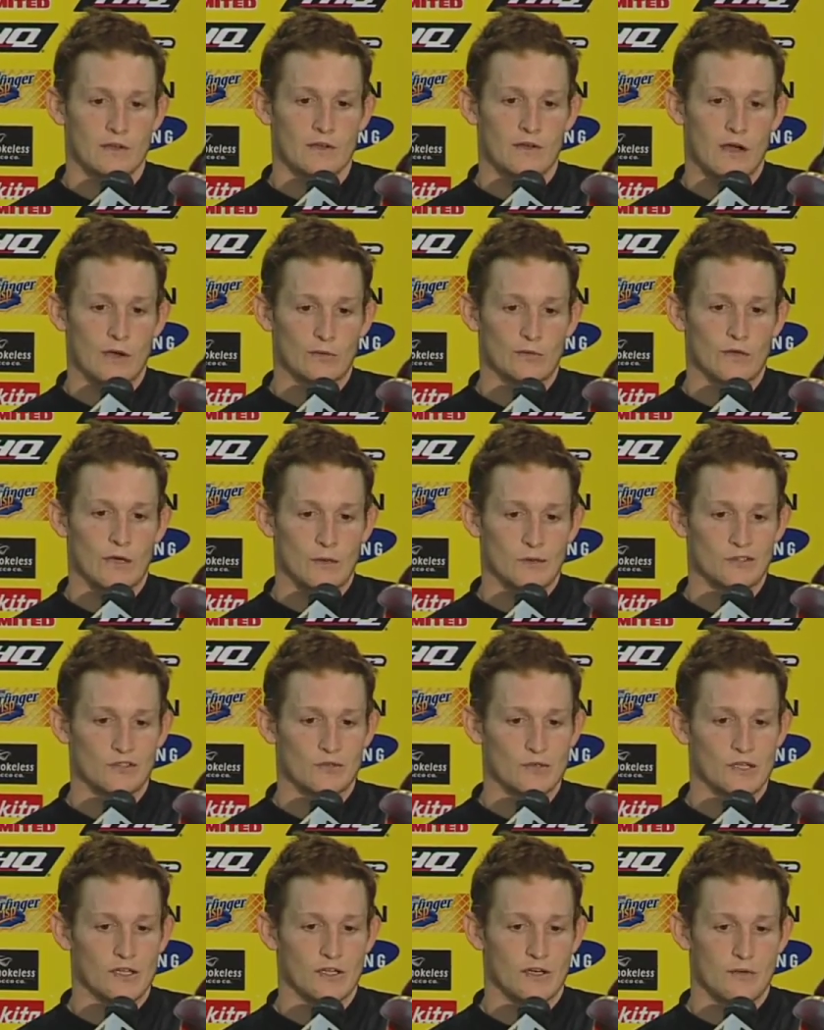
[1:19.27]
I, I, was
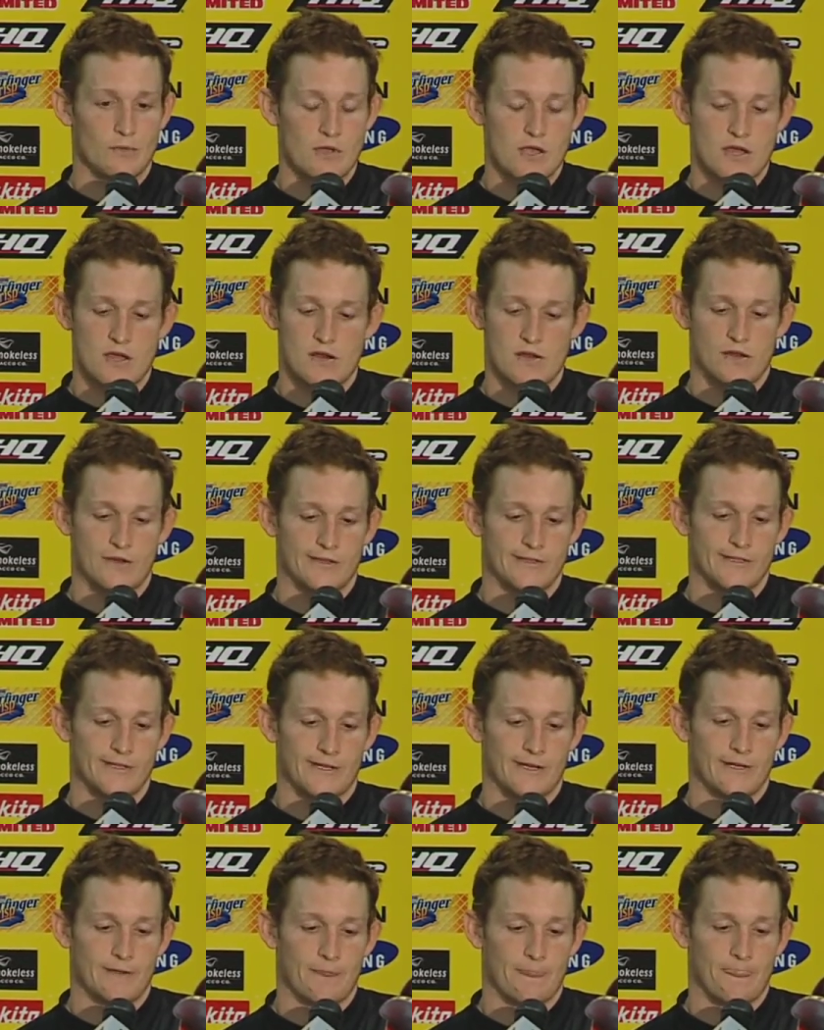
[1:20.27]
reeling him in and
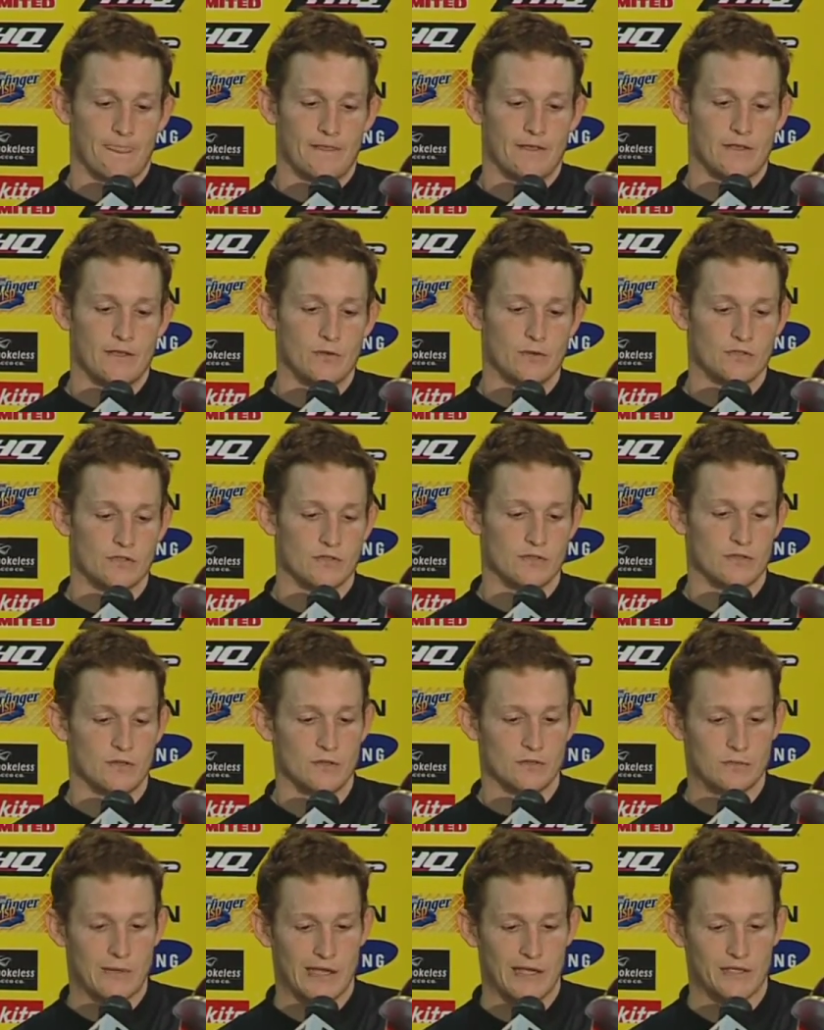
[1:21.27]
uh, he was he
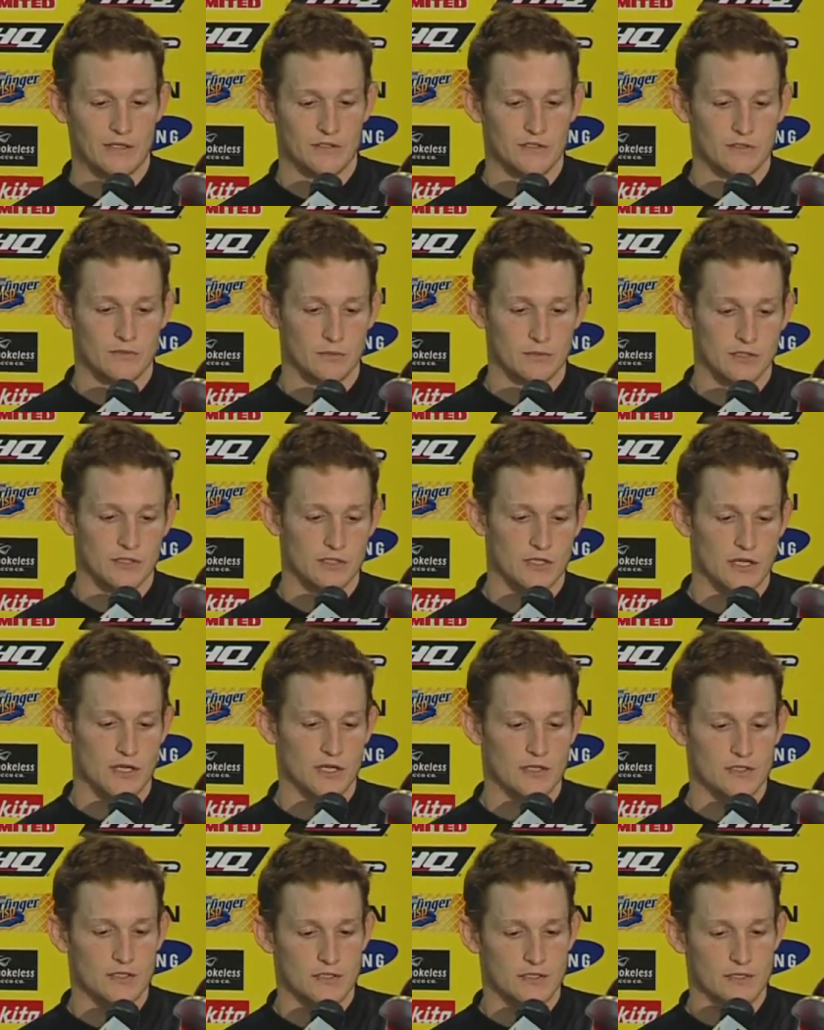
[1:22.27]
was making some
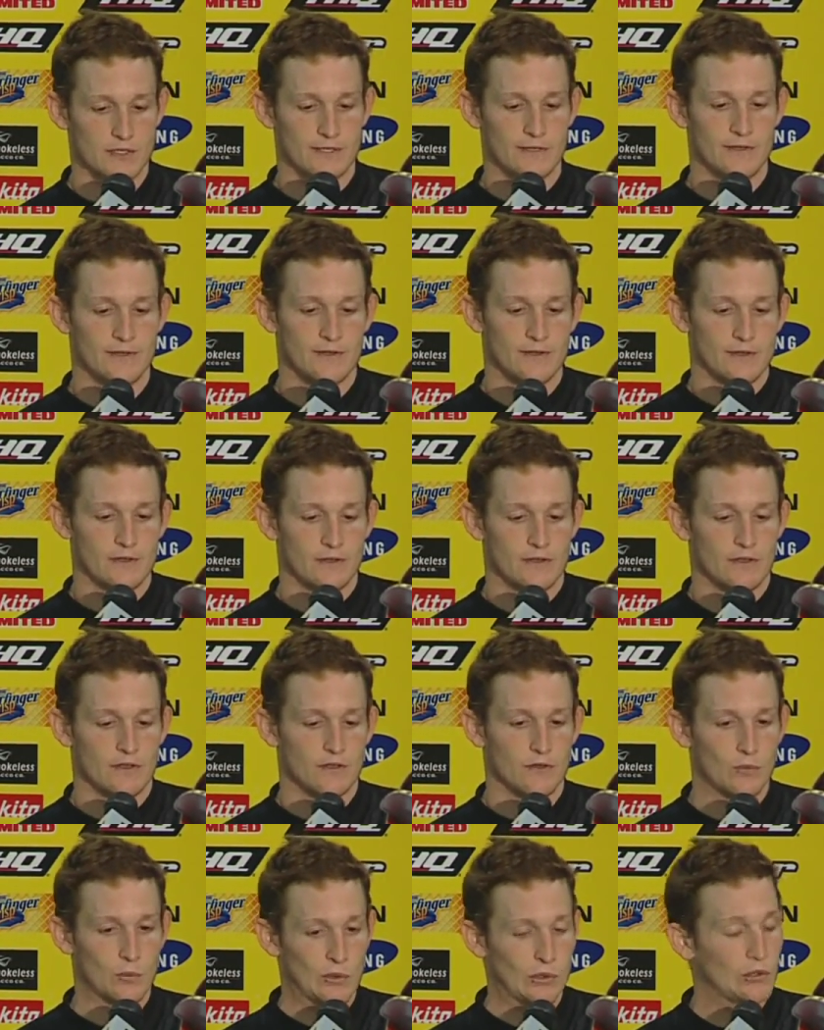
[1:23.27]
mistakes and, and
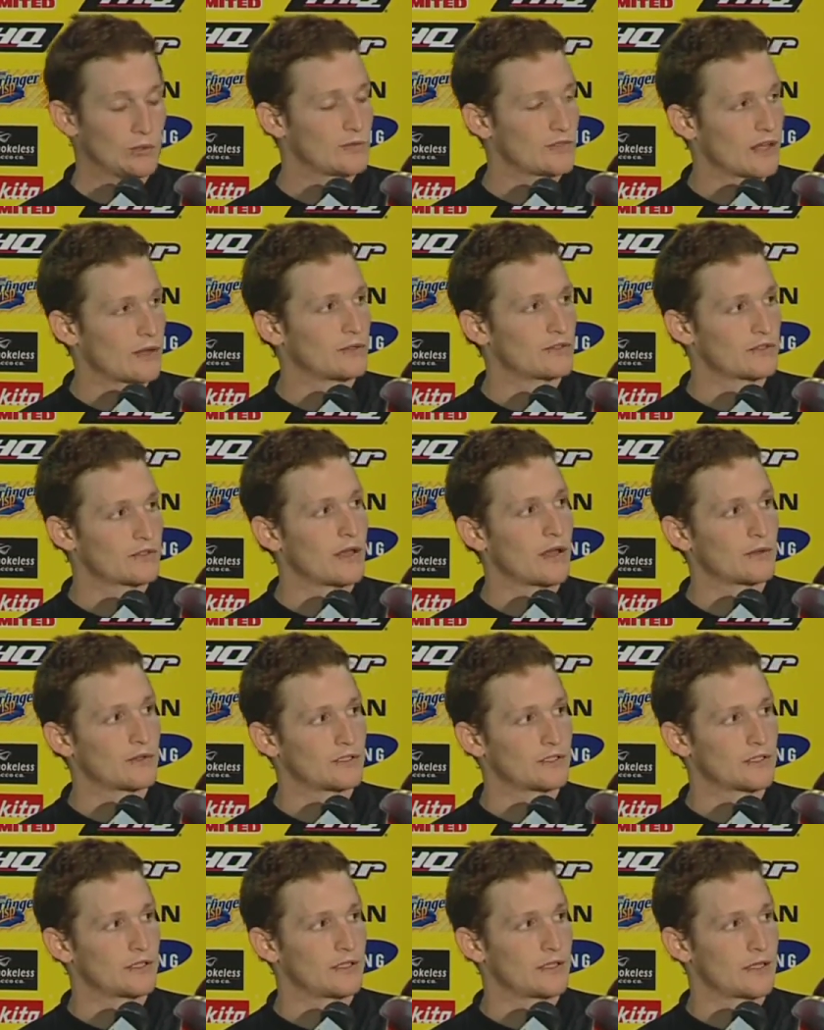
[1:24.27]
the whoops I was I
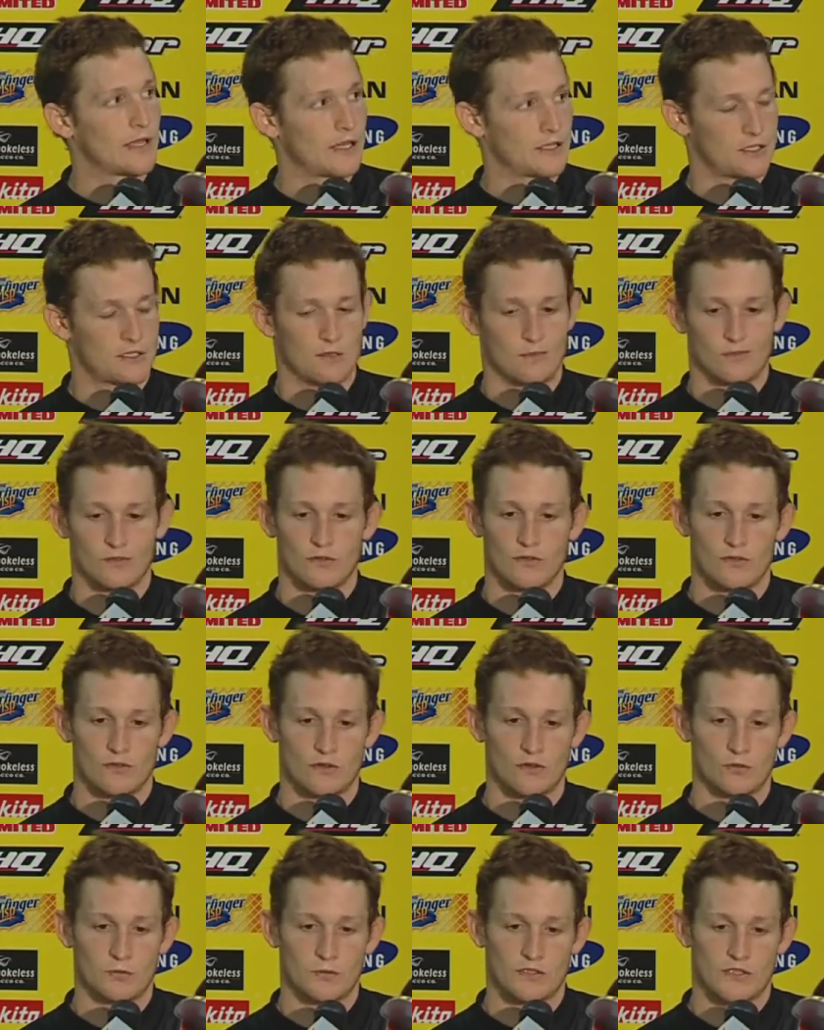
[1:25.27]
was catching him through the
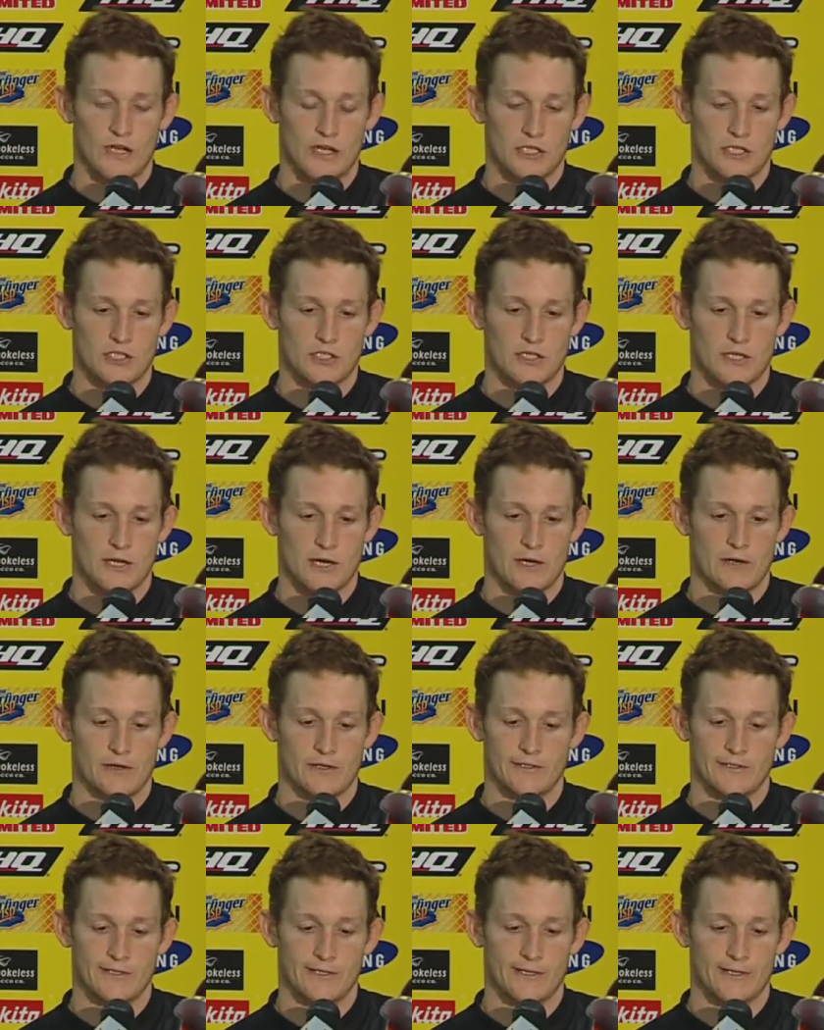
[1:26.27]
hoop section there
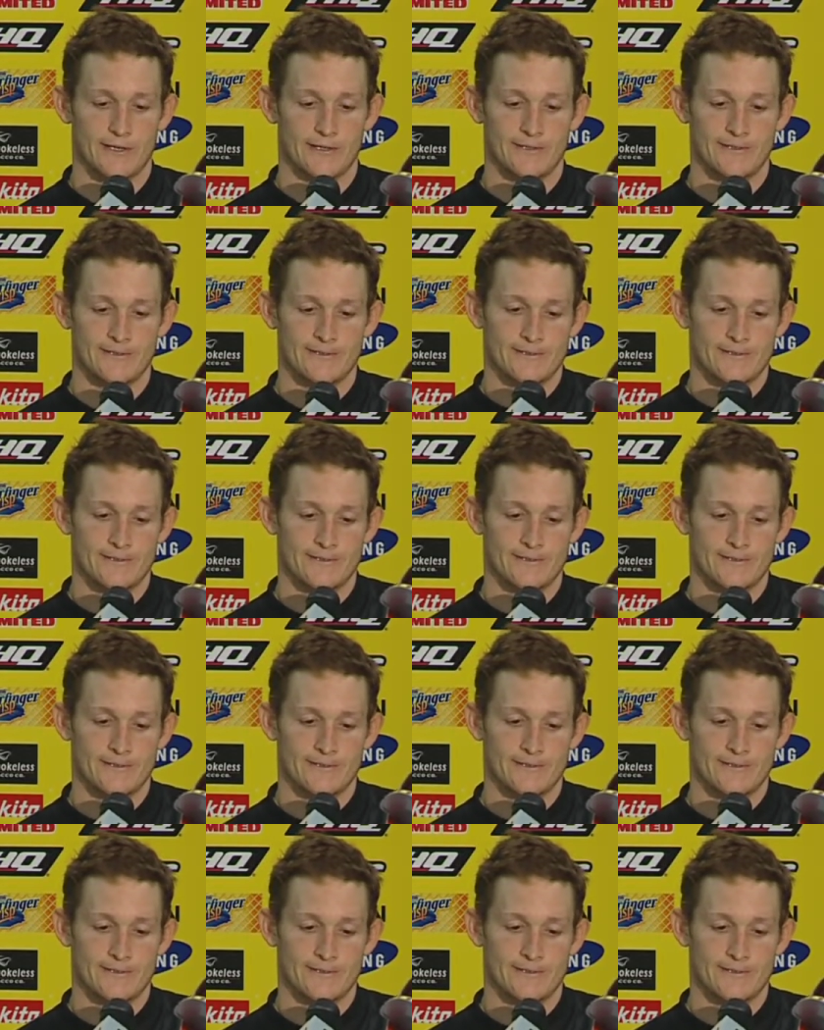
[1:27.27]
and uh,